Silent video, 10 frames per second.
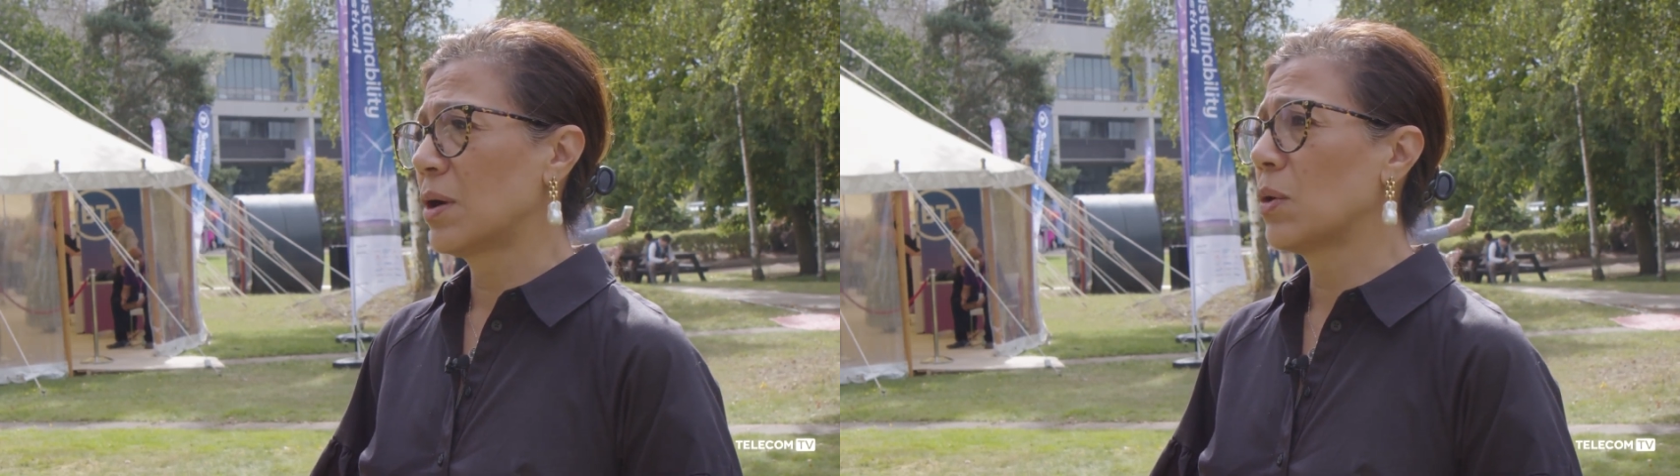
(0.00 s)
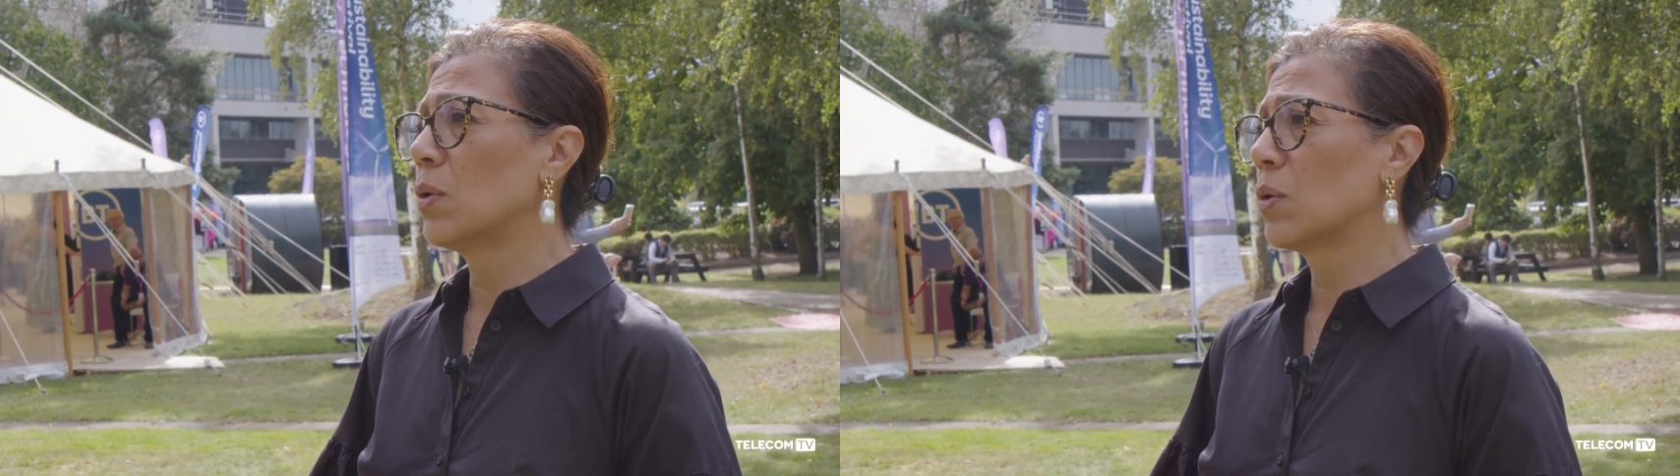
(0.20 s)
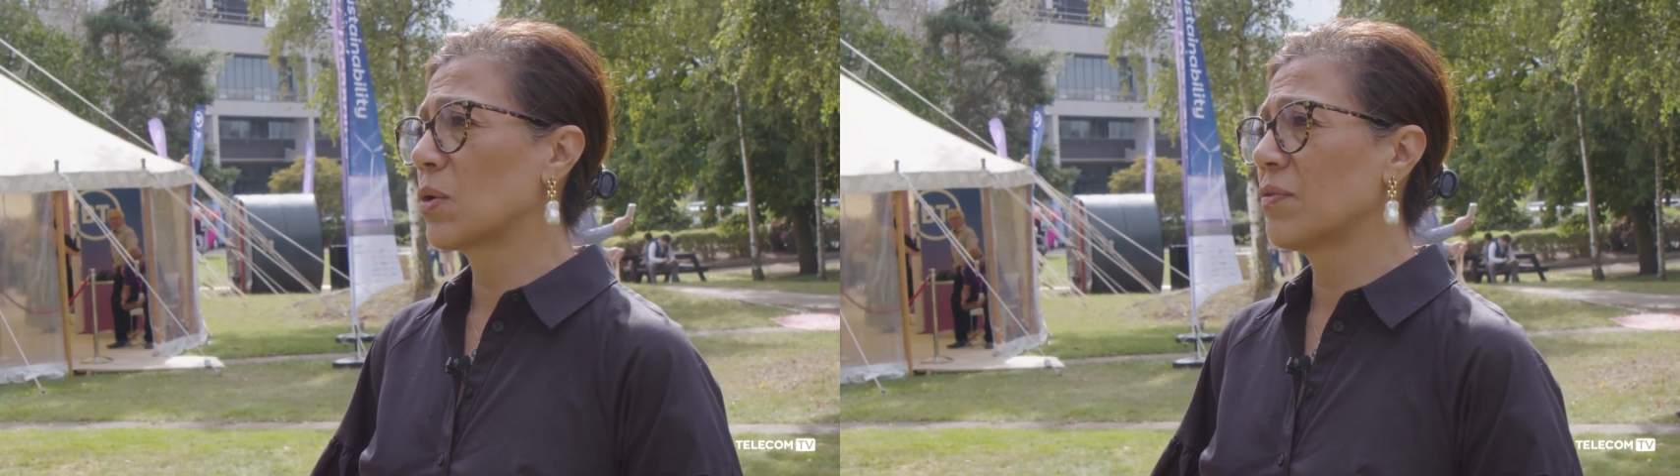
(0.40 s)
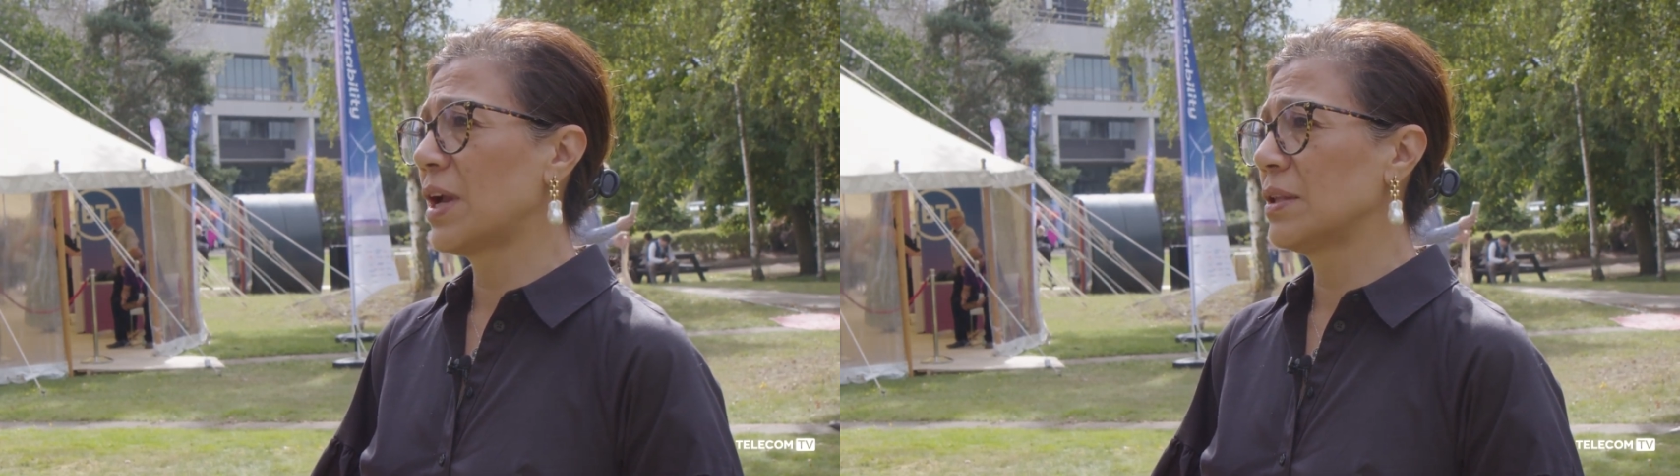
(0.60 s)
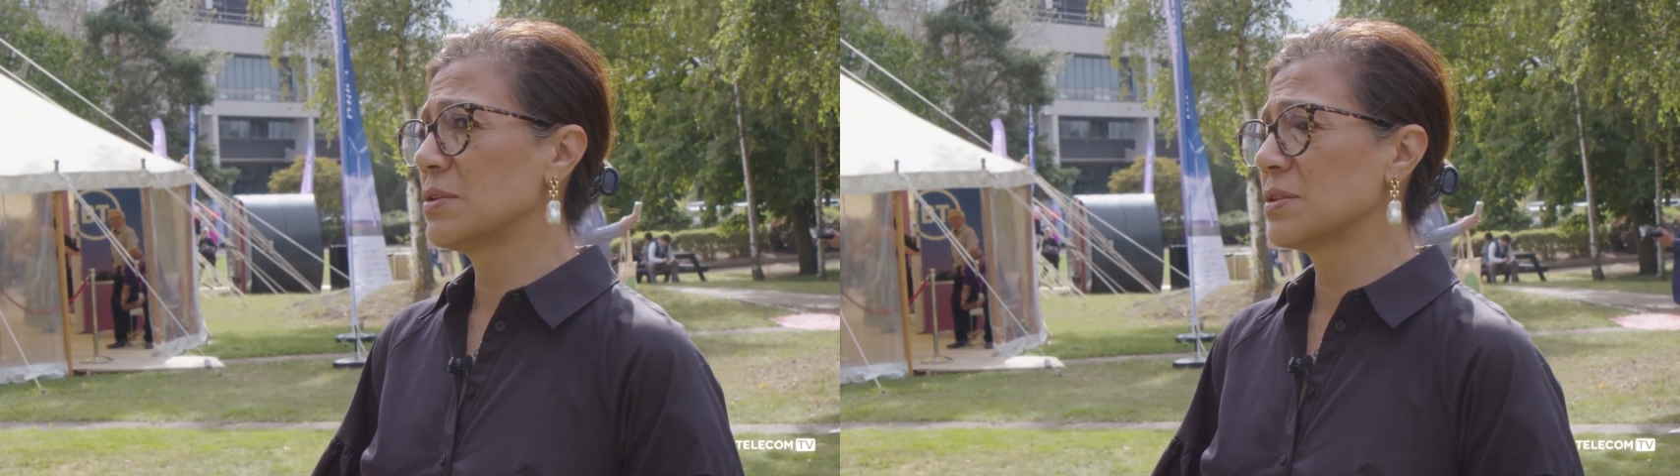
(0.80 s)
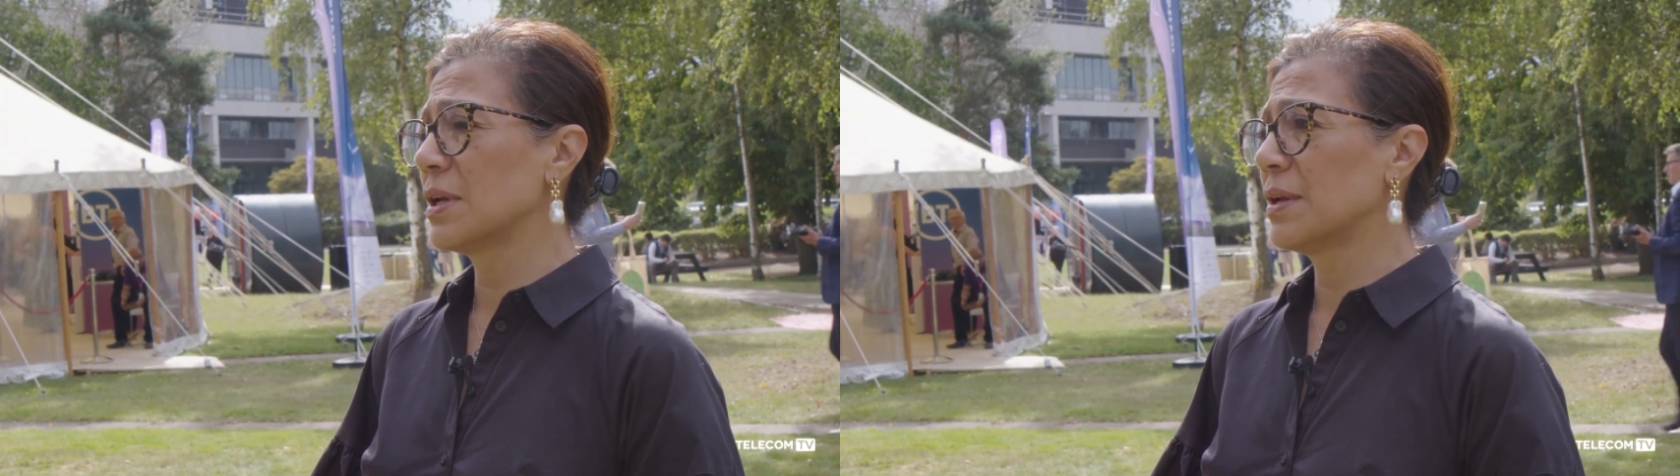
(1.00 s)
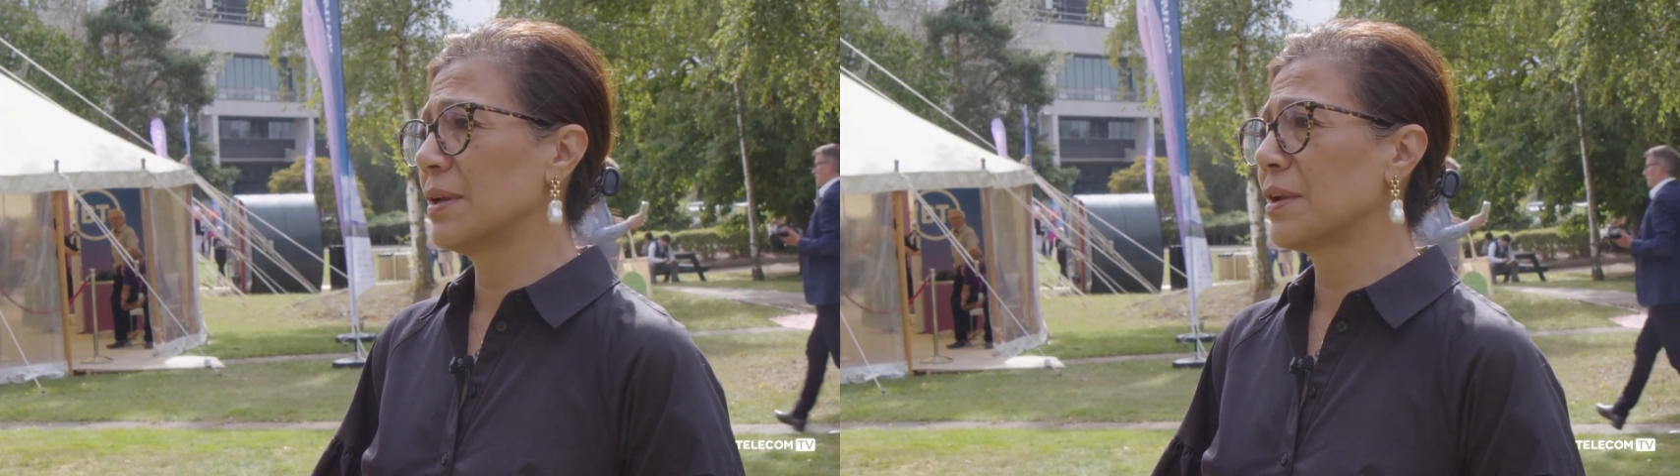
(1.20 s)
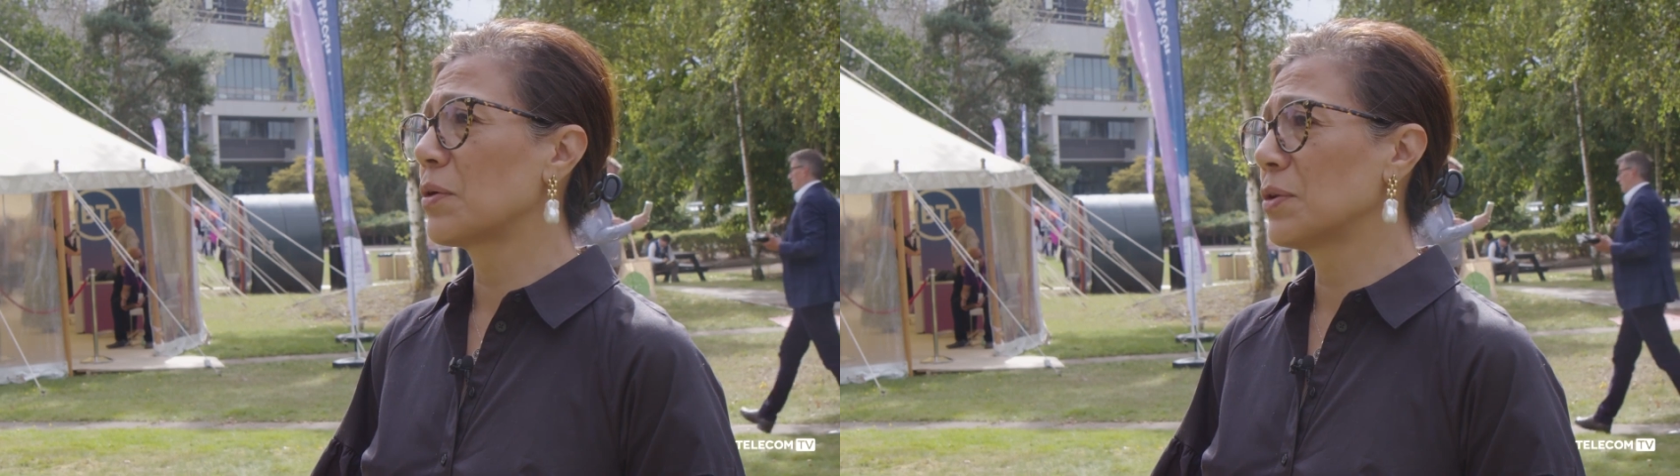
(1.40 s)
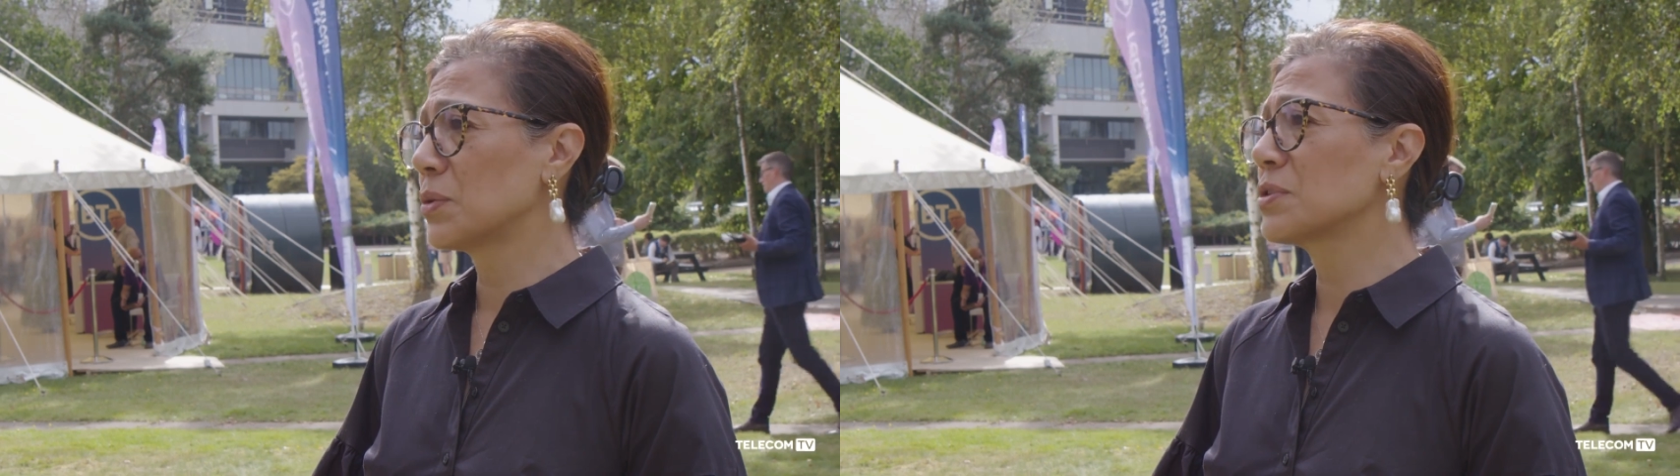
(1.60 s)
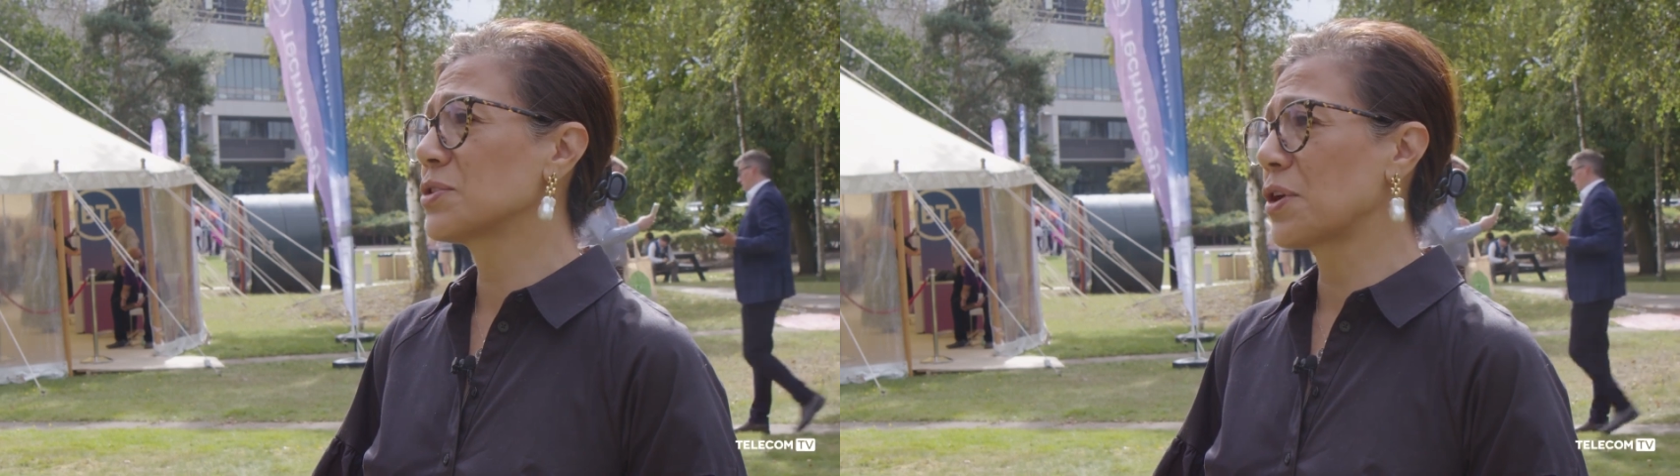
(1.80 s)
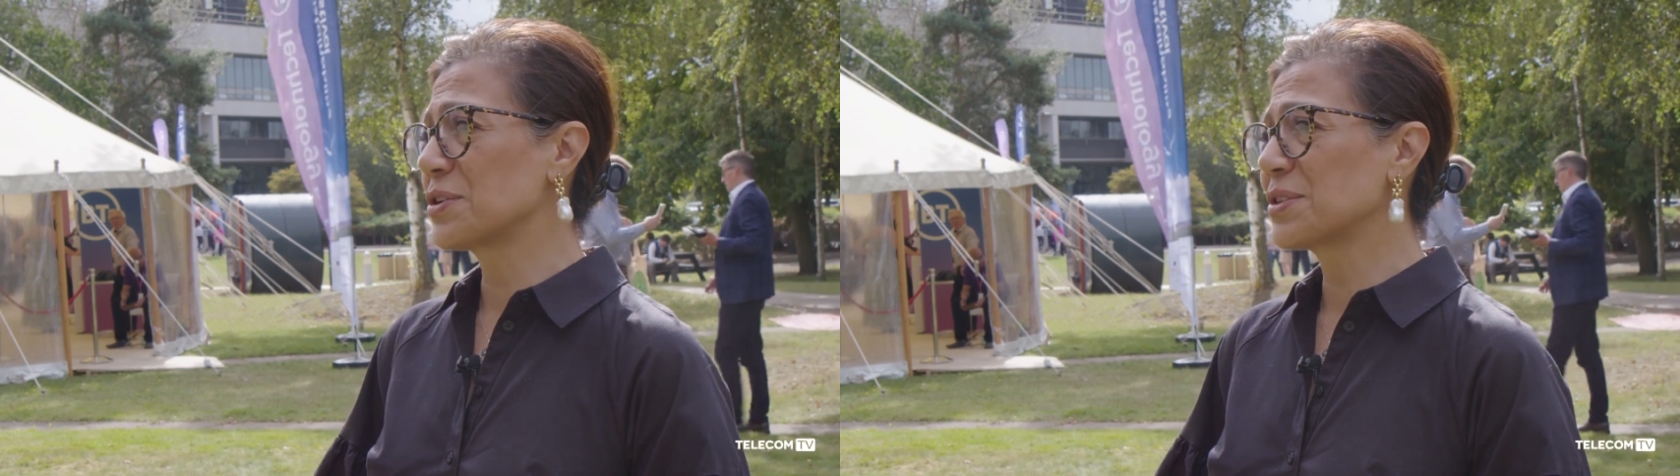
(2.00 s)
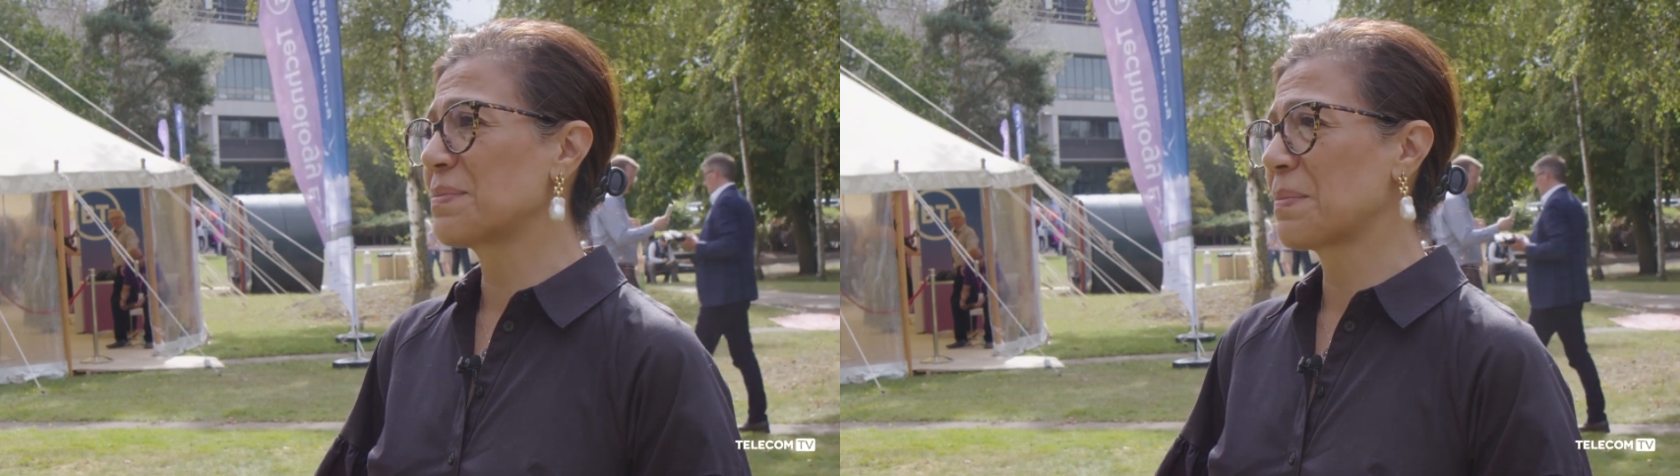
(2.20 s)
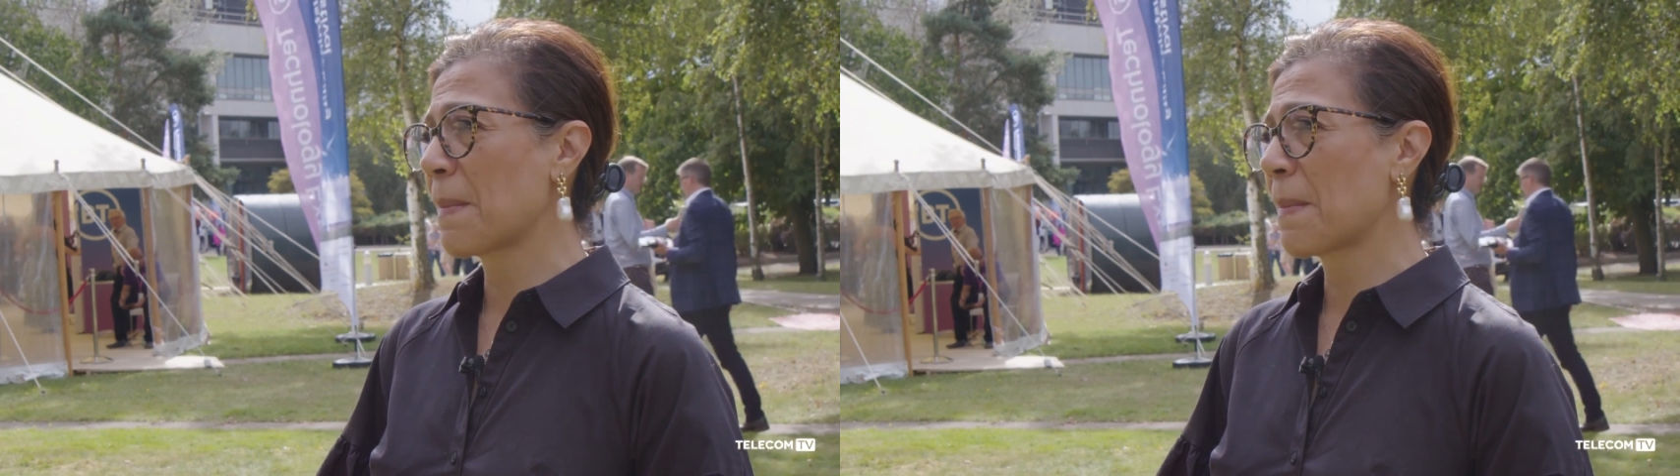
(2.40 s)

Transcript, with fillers: our own core values and, and our North Stars.